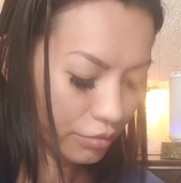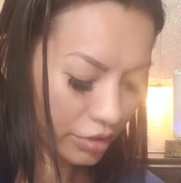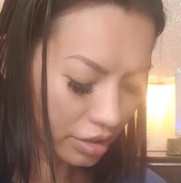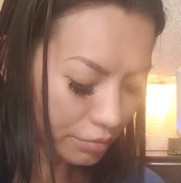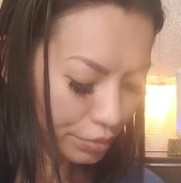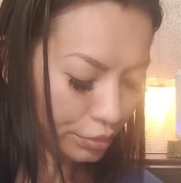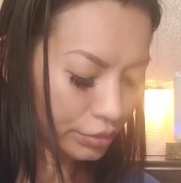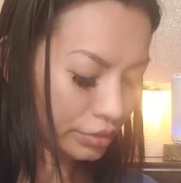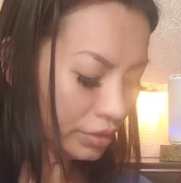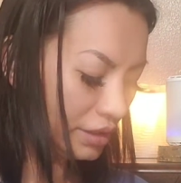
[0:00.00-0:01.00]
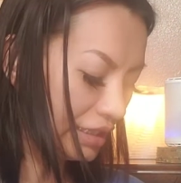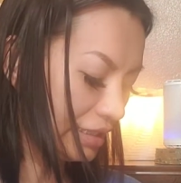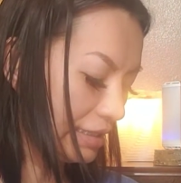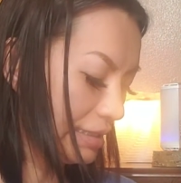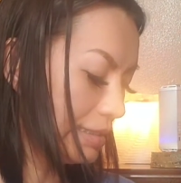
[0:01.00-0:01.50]
Whirlpool
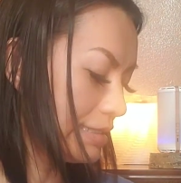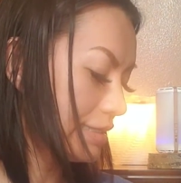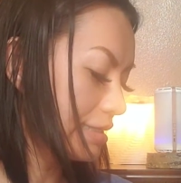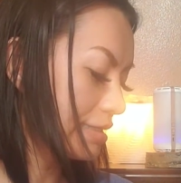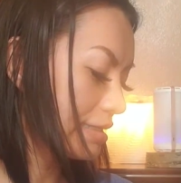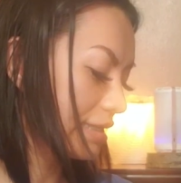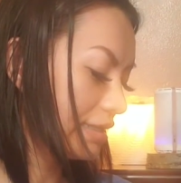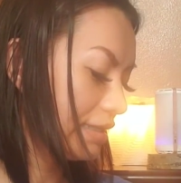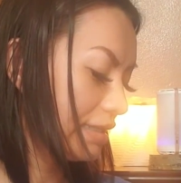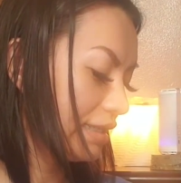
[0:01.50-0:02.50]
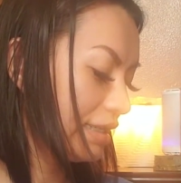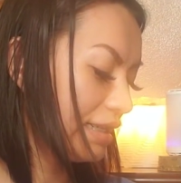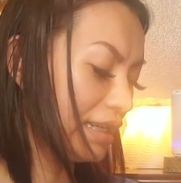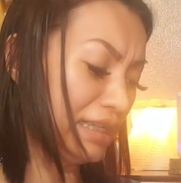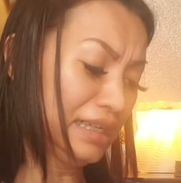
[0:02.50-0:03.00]
is
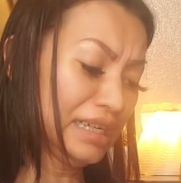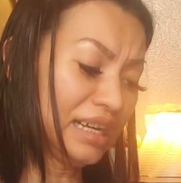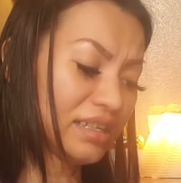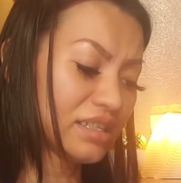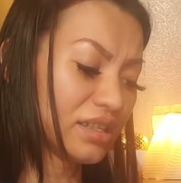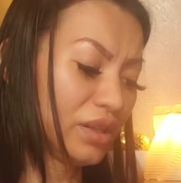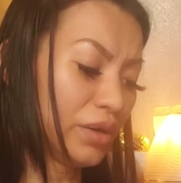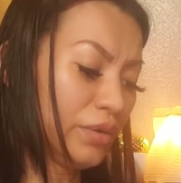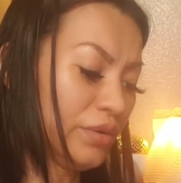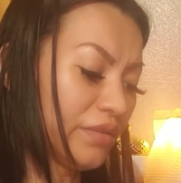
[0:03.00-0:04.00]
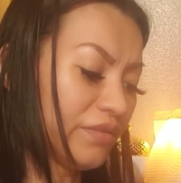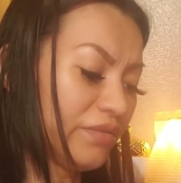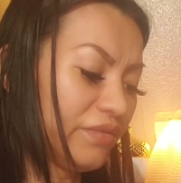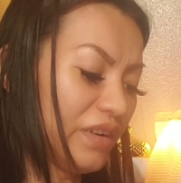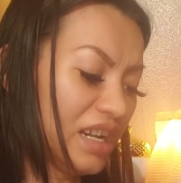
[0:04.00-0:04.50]
Kleenex load of
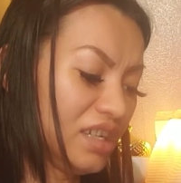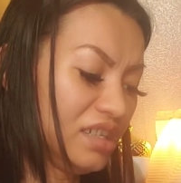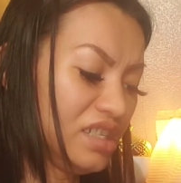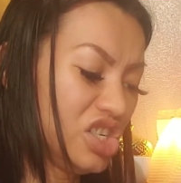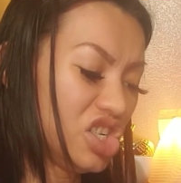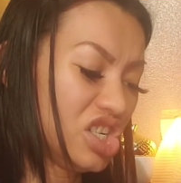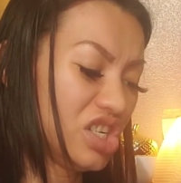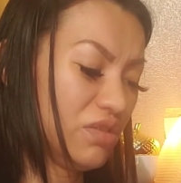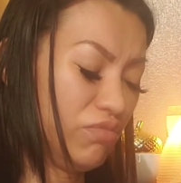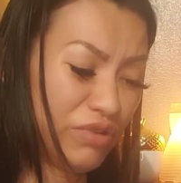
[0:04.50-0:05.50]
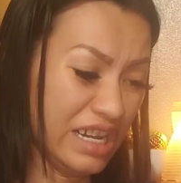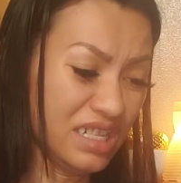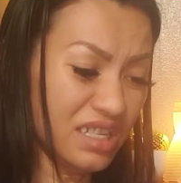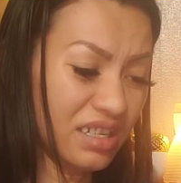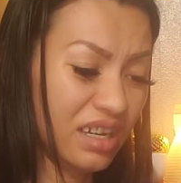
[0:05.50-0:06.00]
fun
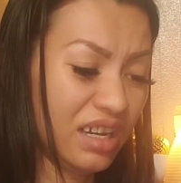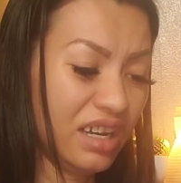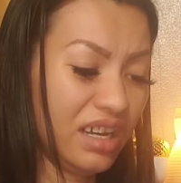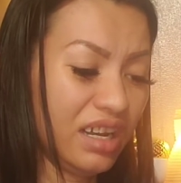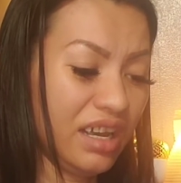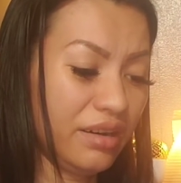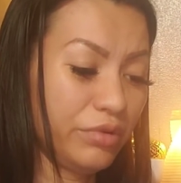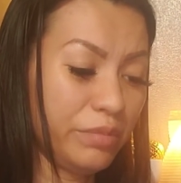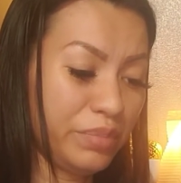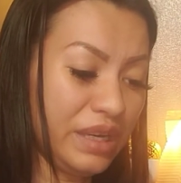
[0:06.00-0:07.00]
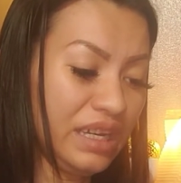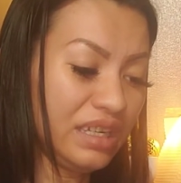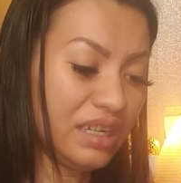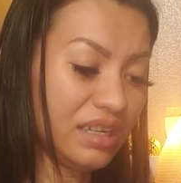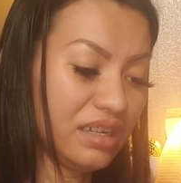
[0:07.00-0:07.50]
rinse and
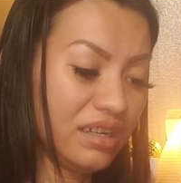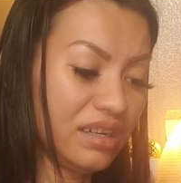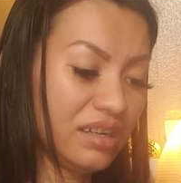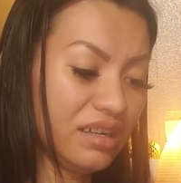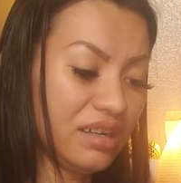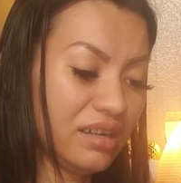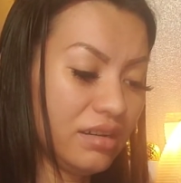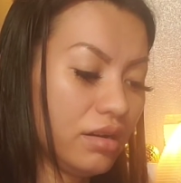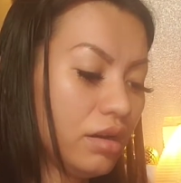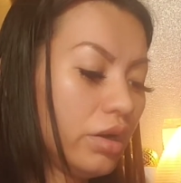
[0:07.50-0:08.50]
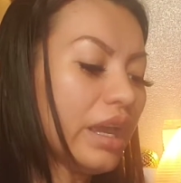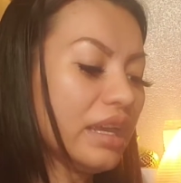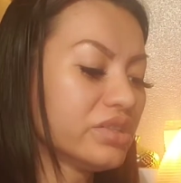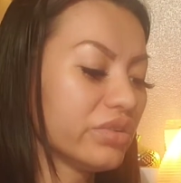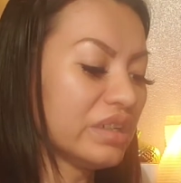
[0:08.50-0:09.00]
repeat.
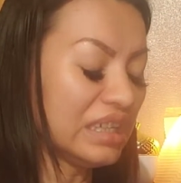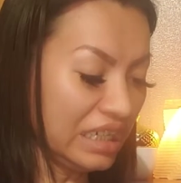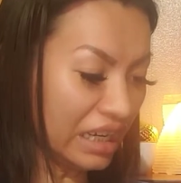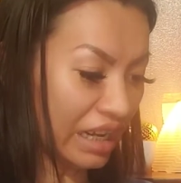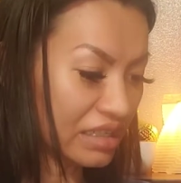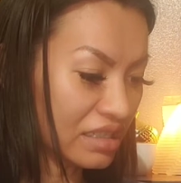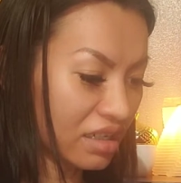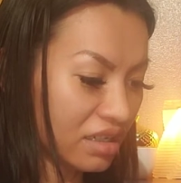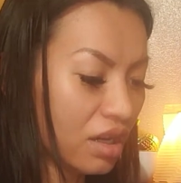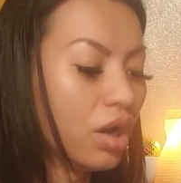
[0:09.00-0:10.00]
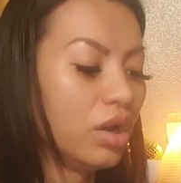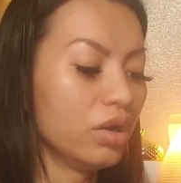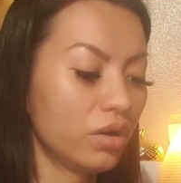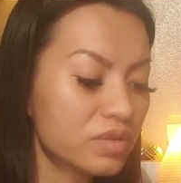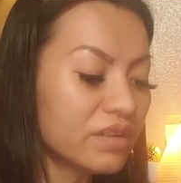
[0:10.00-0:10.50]
Okay, so Kleenex,
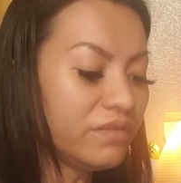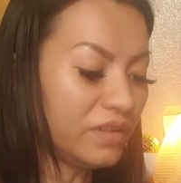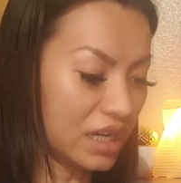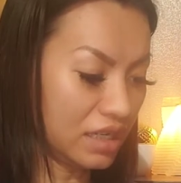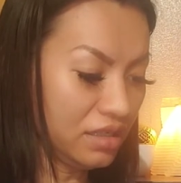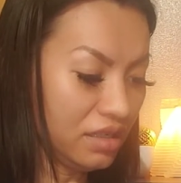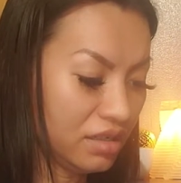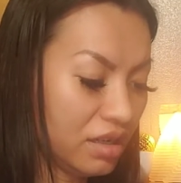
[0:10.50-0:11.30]
loads of fun,